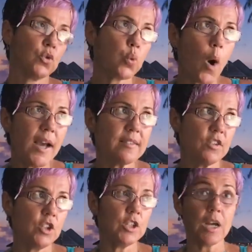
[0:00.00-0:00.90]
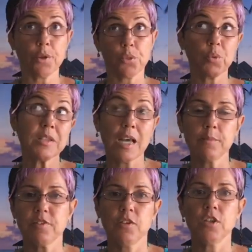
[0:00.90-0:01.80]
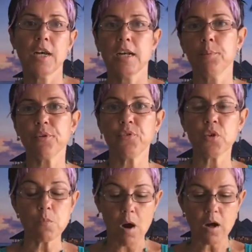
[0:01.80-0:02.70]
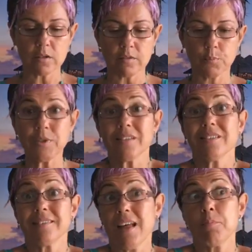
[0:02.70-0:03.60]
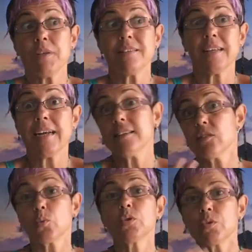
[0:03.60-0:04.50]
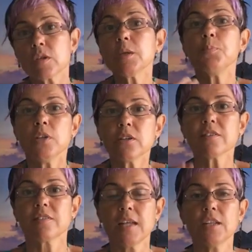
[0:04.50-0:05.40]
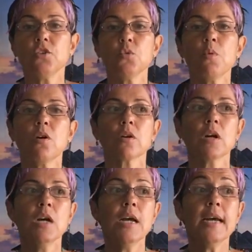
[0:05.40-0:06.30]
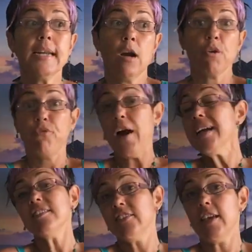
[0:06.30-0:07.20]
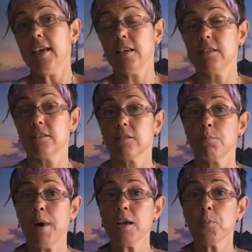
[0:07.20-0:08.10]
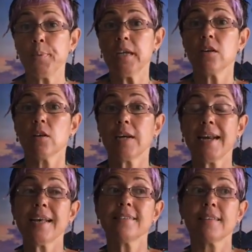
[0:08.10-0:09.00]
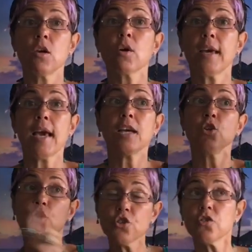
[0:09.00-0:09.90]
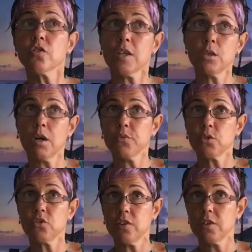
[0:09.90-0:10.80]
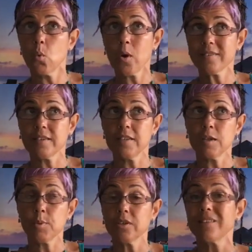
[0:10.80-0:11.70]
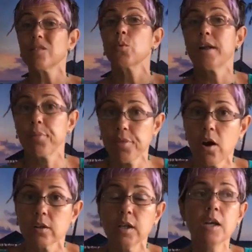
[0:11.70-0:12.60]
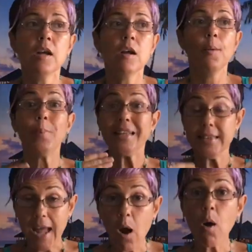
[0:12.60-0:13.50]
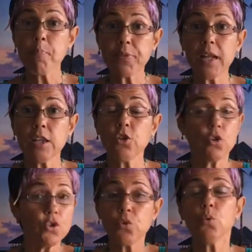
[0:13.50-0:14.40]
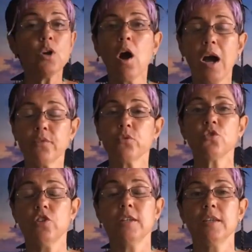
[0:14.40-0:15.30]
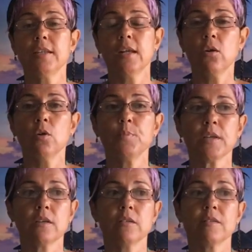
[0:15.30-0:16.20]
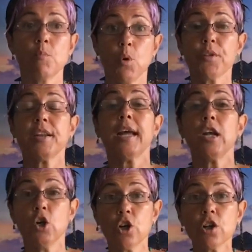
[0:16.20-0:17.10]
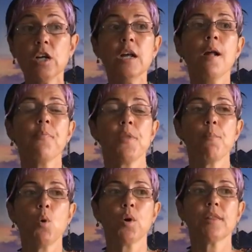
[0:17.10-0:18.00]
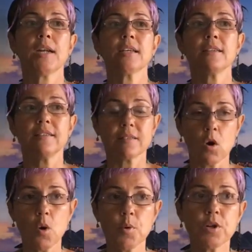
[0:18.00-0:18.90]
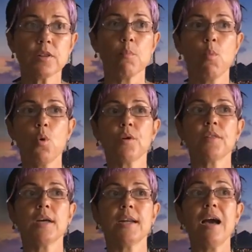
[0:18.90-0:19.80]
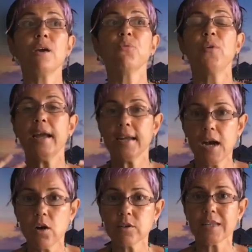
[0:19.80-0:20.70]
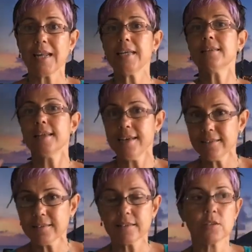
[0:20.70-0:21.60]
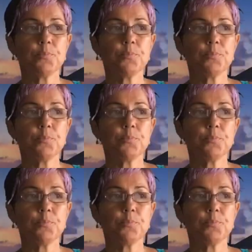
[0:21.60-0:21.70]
twice a year, 3 times a year, every few months, because that means that I just want to keep, you know, selling you more. Now, if I change my opinion and I say, okay, I used to say you have to change it once a year because that's what I thought. But now I'm telling you, you do not have to change it at all, because the more than I learn, the more than I discover, the more than I find out and I test.